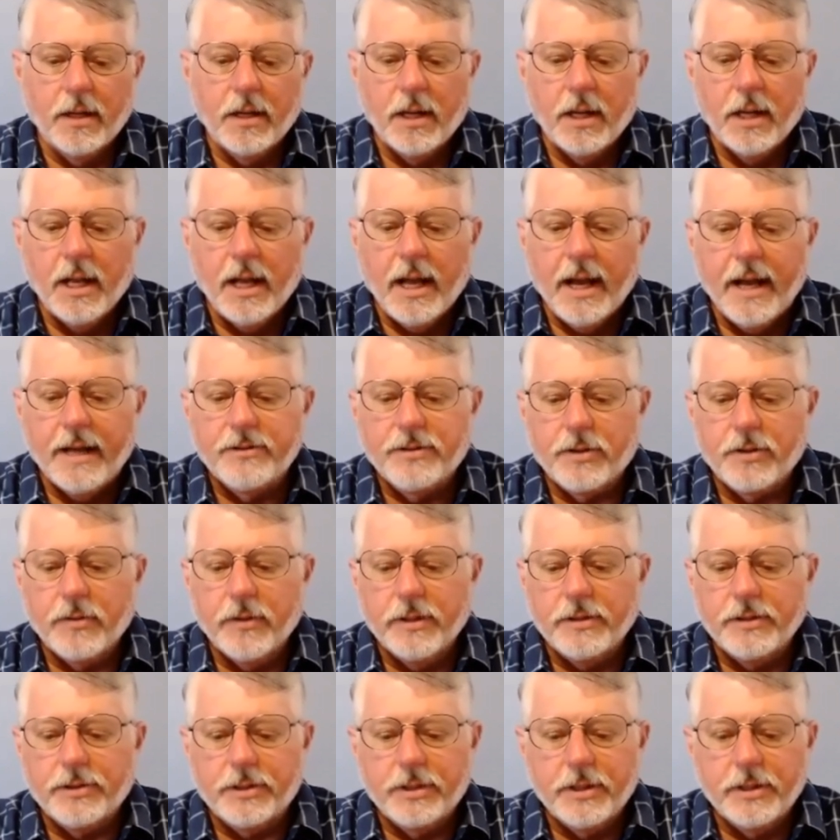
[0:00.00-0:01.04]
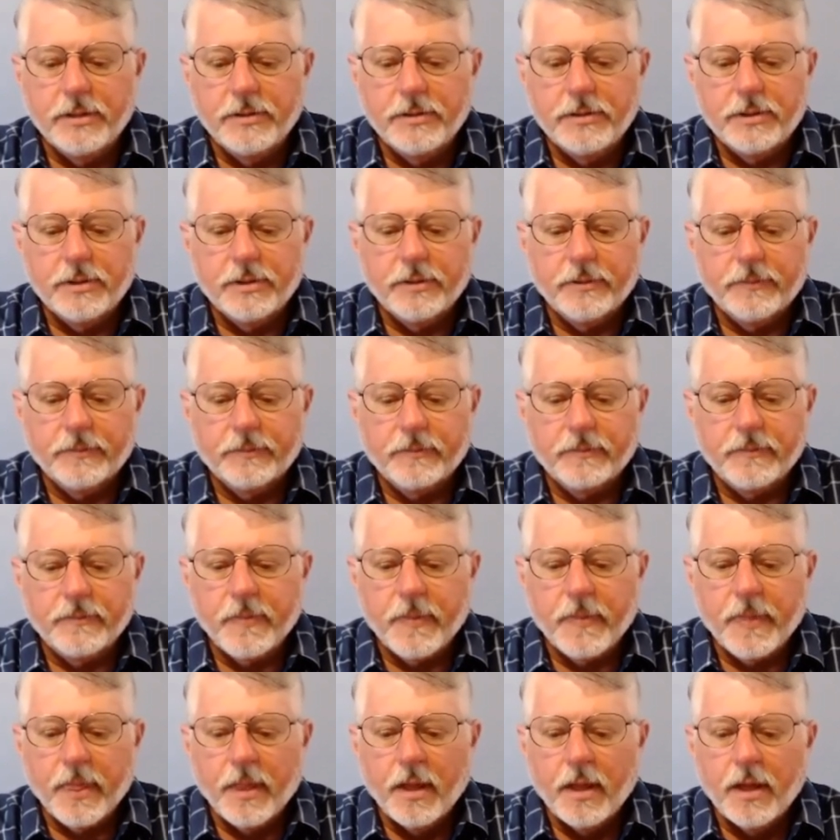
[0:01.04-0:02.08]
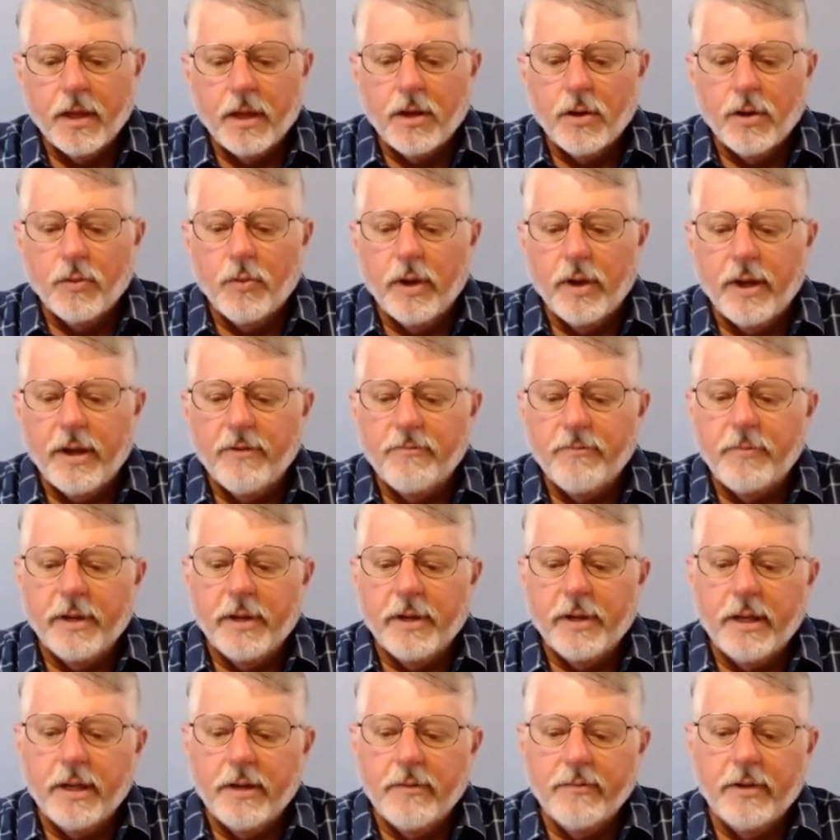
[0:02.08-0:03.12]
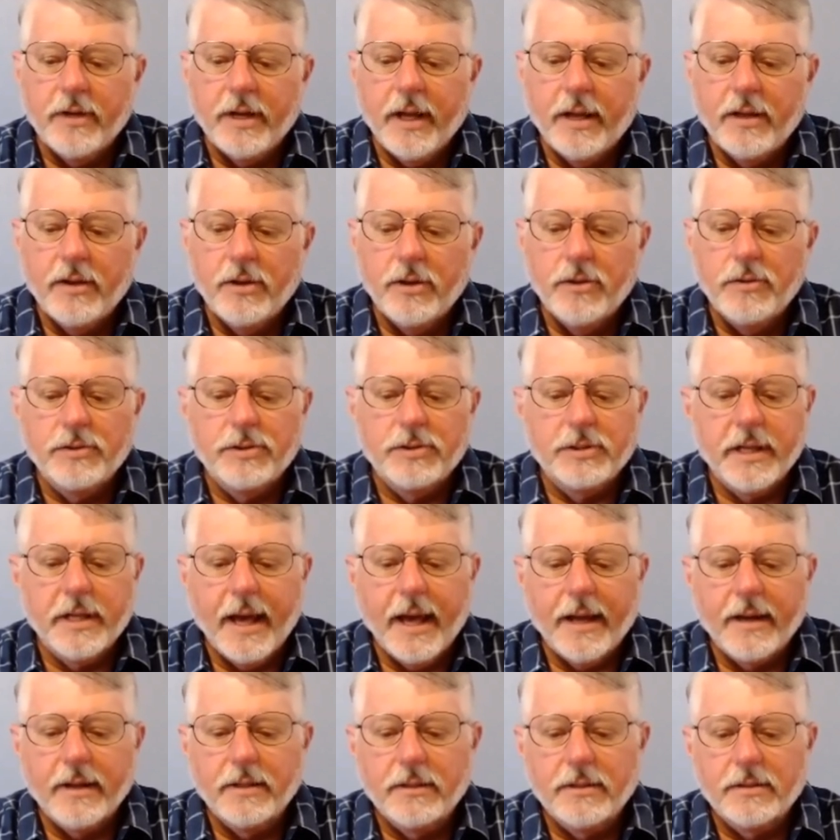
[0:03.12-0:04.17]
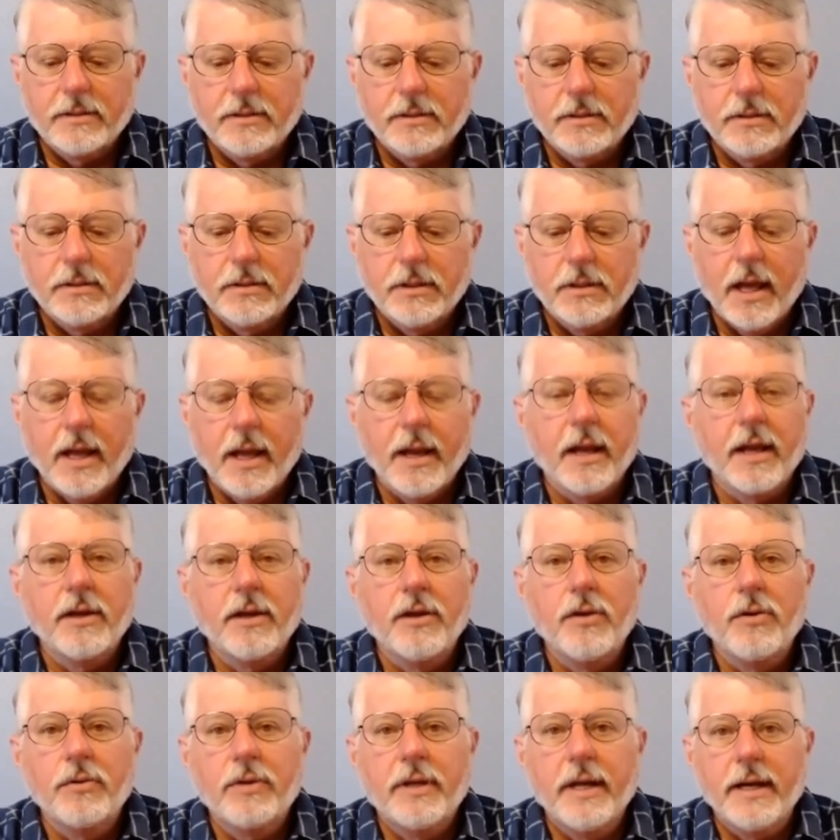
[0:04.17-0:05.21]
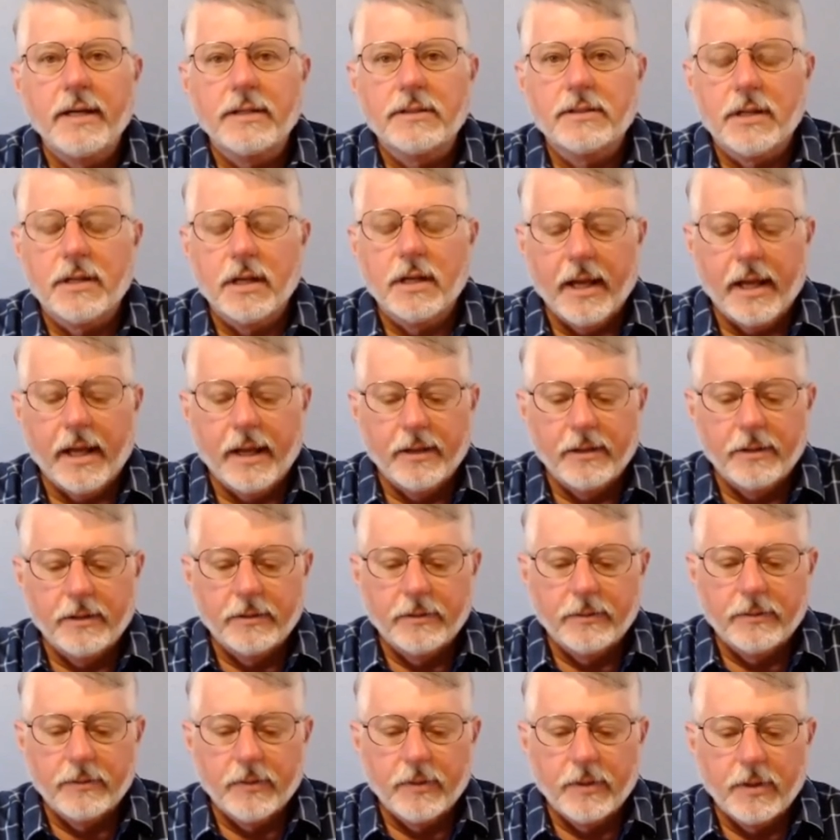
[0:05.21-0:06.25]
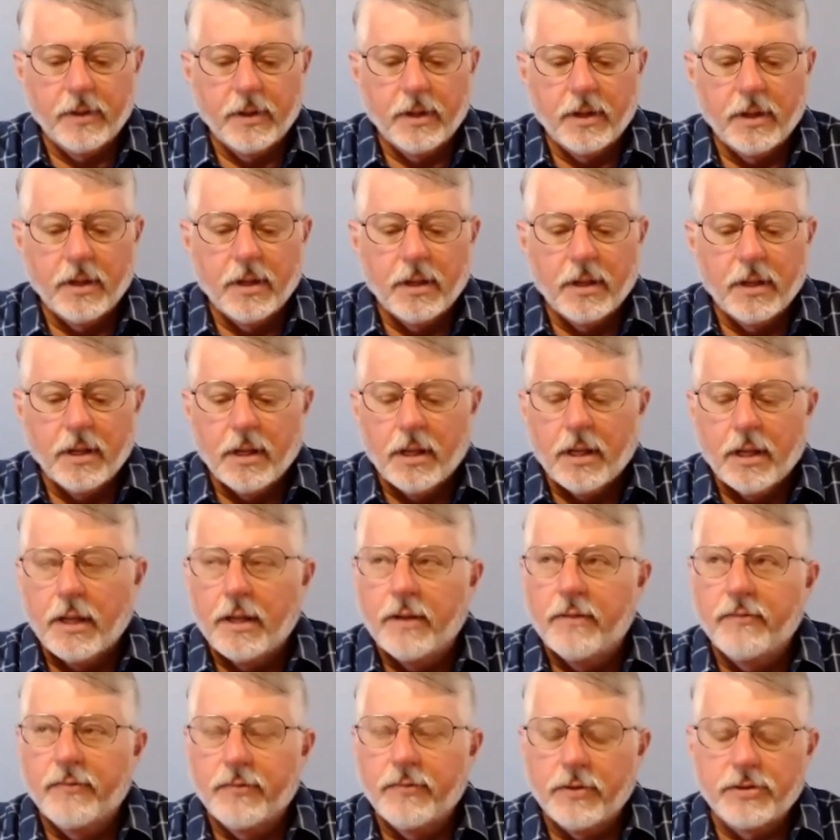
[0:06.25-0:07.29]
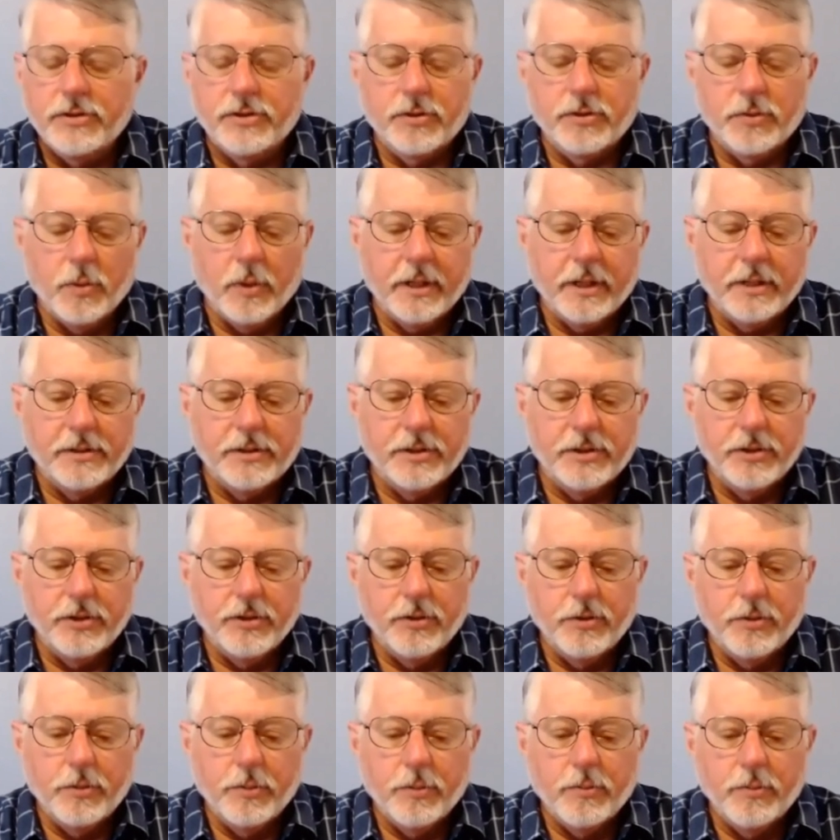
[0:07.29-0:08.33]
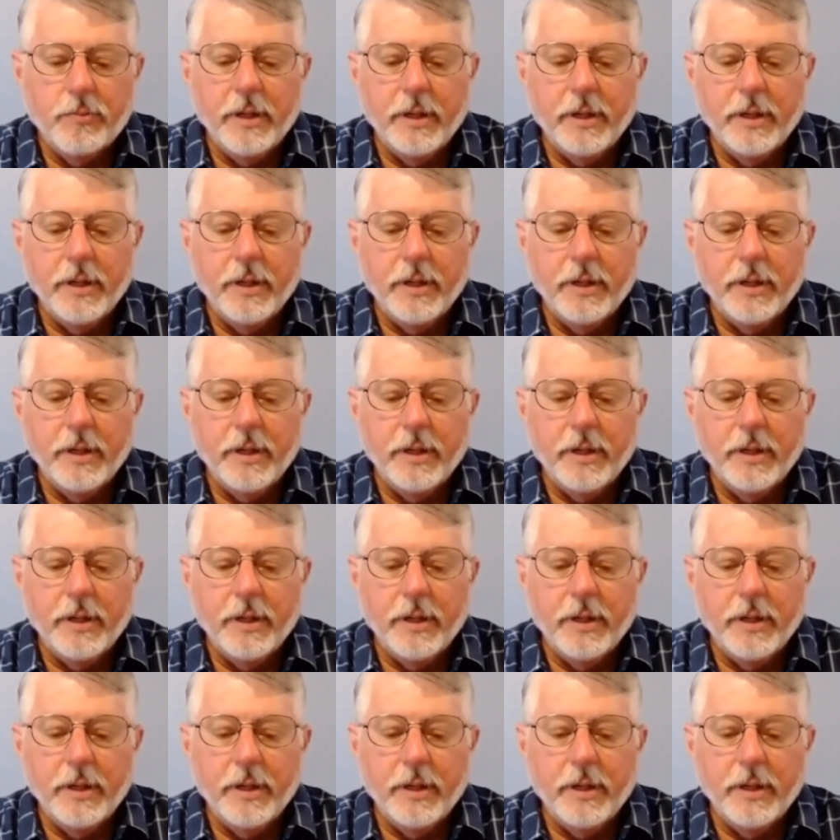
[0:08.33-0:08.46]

As Christians, we have been given a new status and a new destiny. In verse 22, but